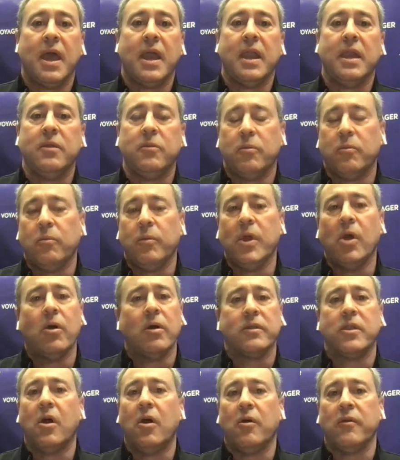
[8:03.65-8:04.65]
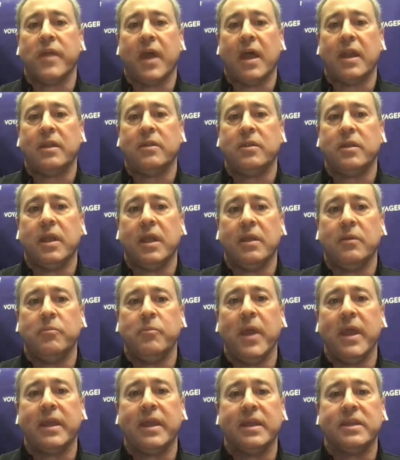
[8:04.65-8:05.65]
And we all know that
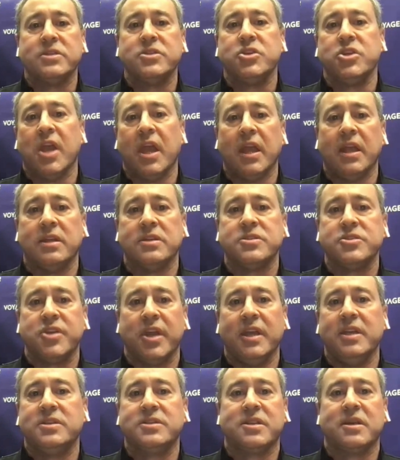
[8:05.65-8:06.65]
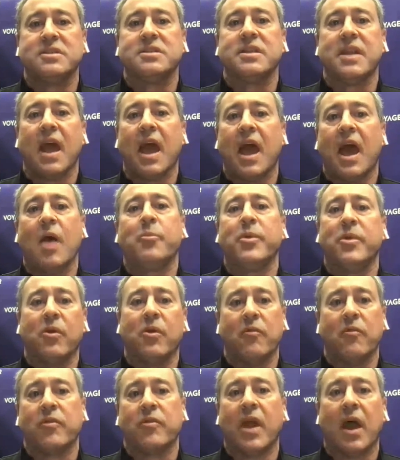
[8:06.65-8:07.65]
in making change doesn't
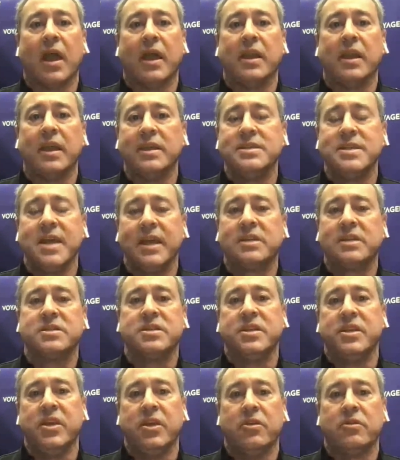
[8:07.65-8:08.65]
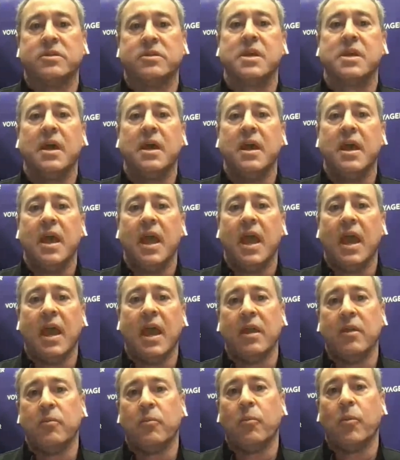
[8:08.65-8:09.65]
happen overnight. It takes years.
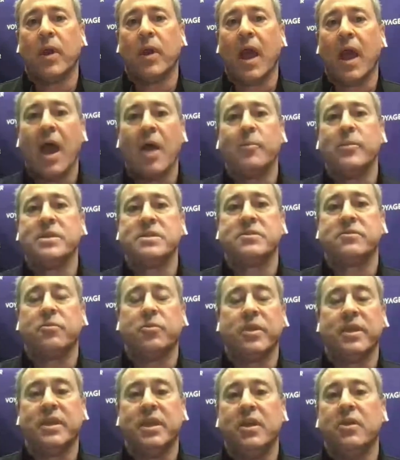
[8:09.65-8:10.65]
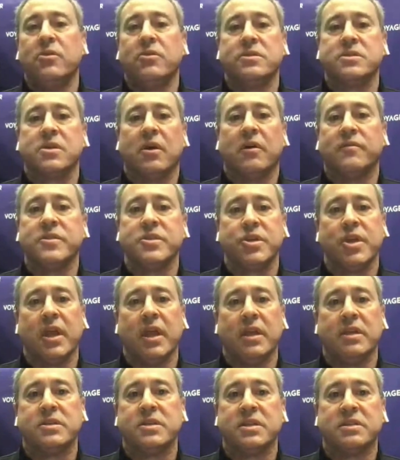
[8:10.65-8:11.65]
And what happens through years of
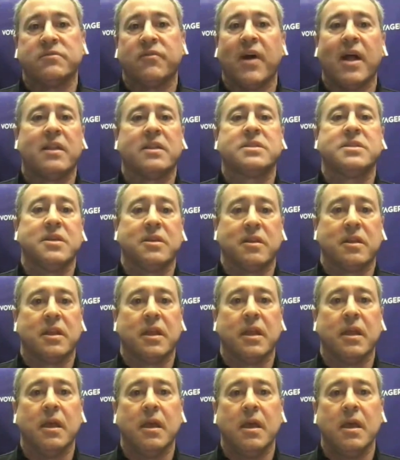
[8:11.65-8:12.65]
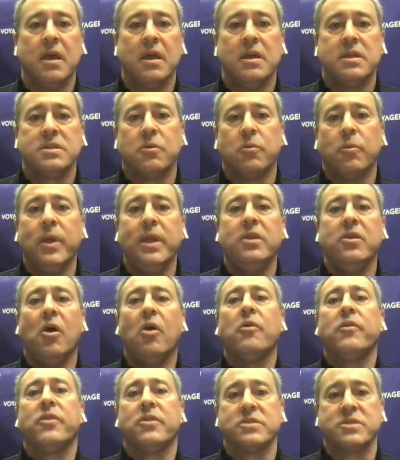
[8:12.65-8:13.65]
change is volatility. So we
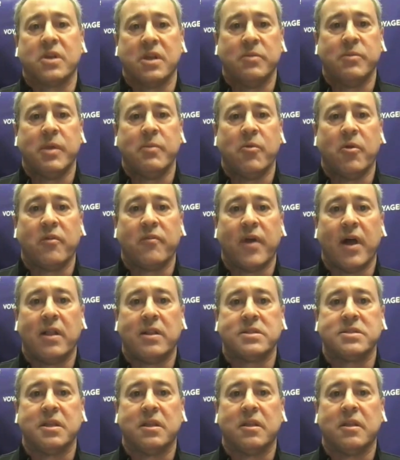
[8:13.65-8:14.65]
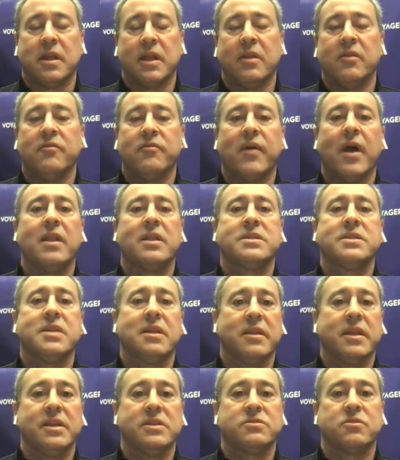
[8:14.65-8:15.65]
know there's going to be more volatility.
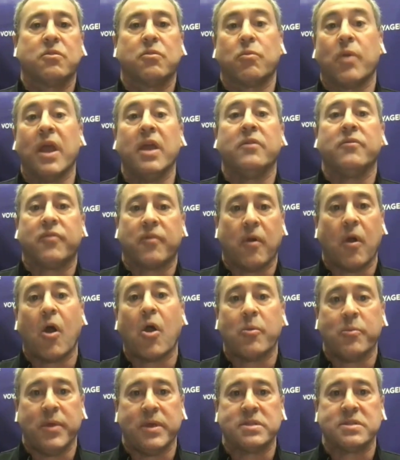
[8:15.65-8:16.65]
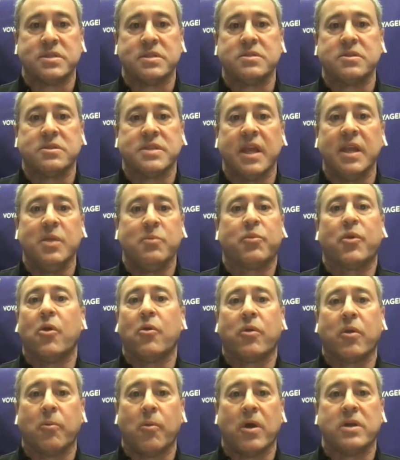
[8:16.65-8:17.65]
Volatility is great for our business because any
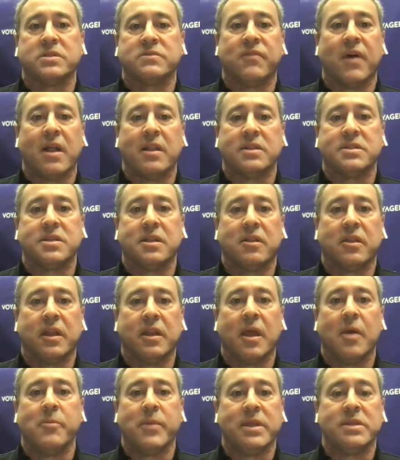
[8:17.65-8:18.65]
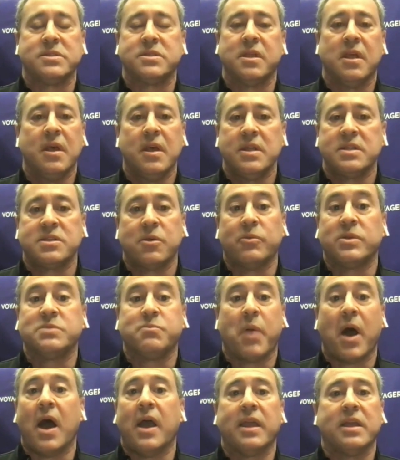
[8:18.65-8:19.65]
broker wants volatility. That means
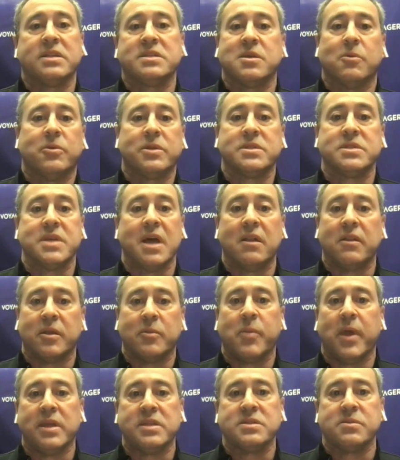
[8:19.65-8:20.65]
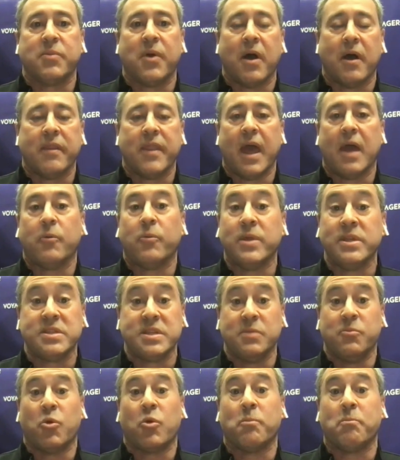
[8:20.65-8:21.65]
someone's buying and someone's selling based upon that. We
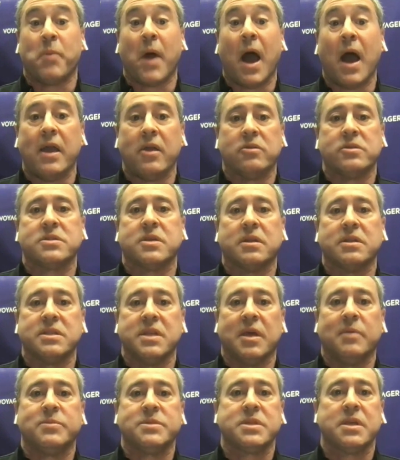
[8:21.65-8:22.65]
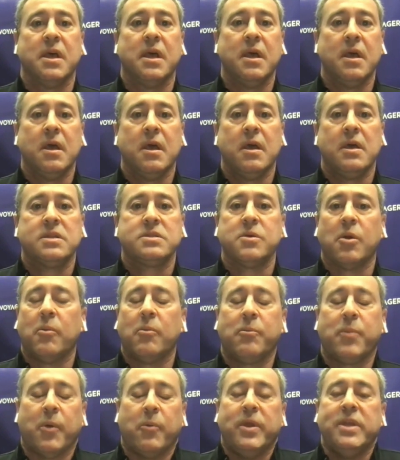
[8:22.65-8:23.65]
see more buyers on dips.
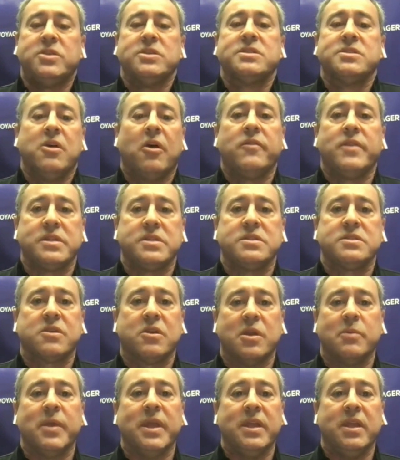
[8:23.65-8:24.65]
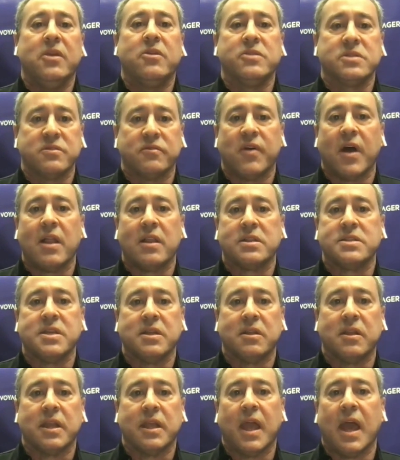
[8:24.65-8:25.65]
So, but we just know this is going to be years of
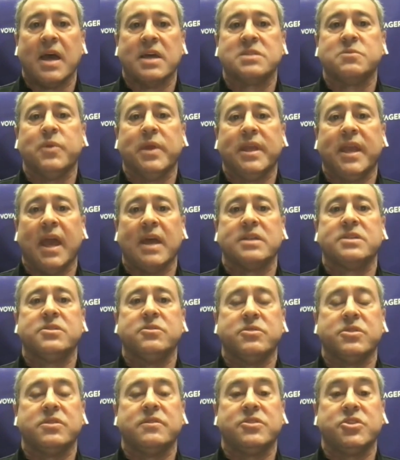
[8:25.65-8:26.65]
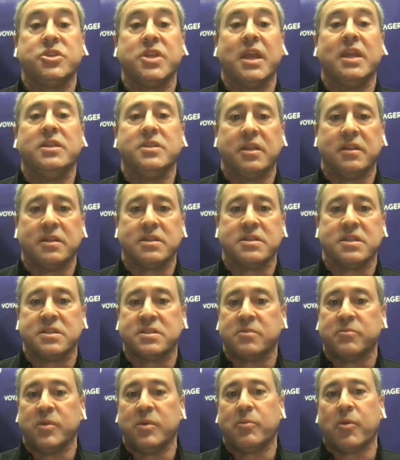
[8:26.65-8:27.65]
volatility as we get to changing the
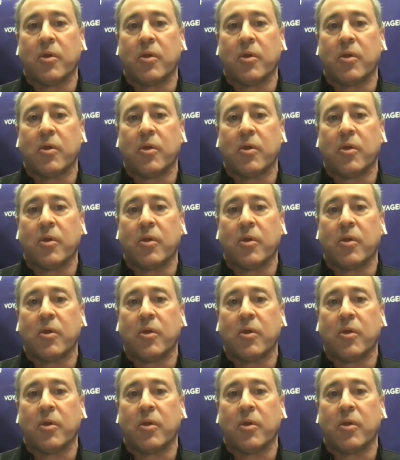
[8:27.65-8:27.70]
system.